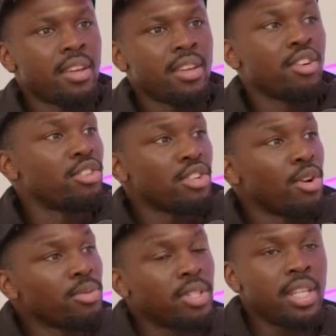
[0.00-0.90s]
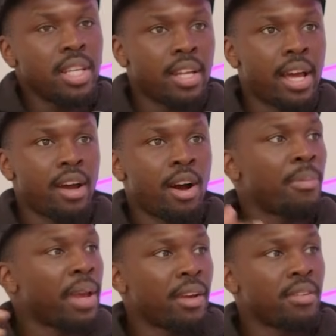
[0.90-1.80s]
because you don't see like our
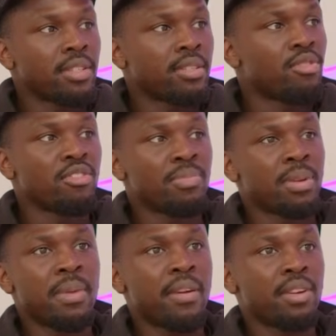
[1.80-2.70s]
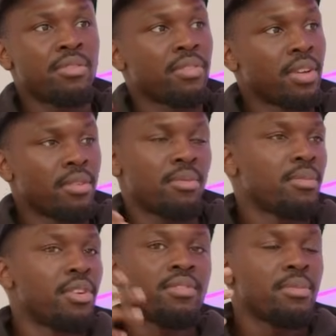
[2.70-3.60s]
parents who have been married for,
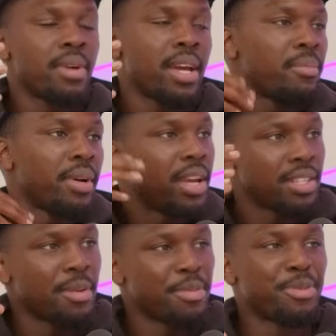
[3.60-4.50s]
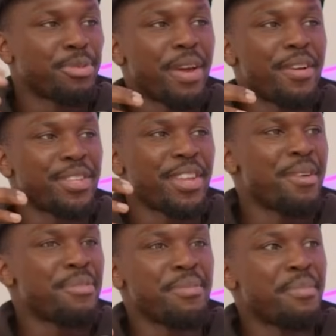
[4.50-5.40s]
not even mine, but like some people's parents that
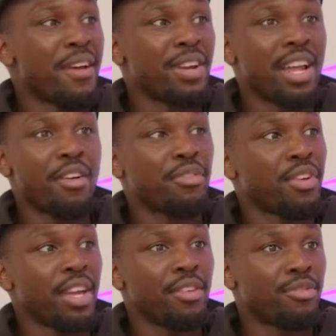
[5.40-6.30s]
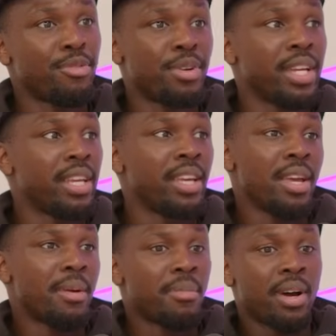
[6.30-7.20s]
have been married like 30, 40.
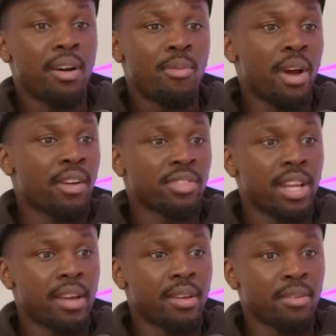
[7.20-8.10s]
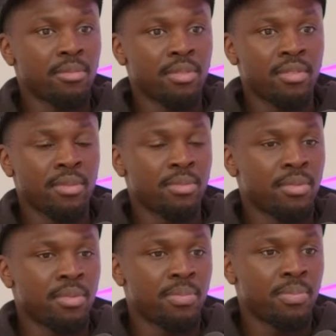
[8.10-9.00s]
My wife's like
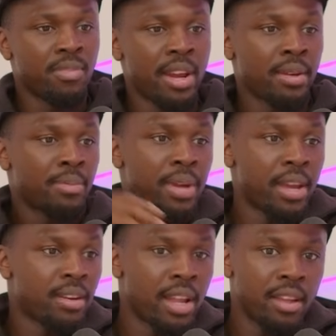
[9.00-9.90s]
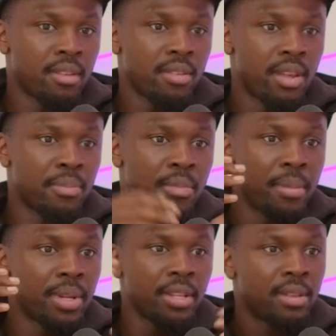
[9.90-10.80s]
grandparent, like, and
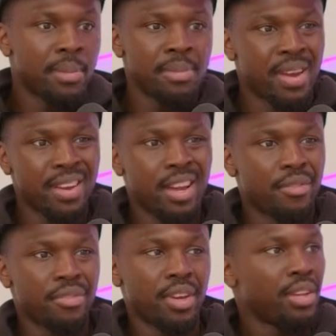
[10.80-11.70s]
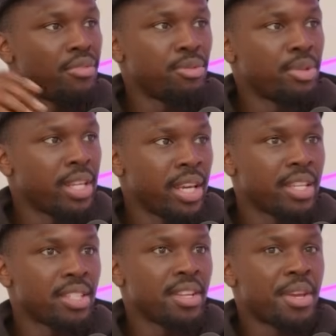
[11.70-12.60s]
mum, and they've been married like 30, 40 years.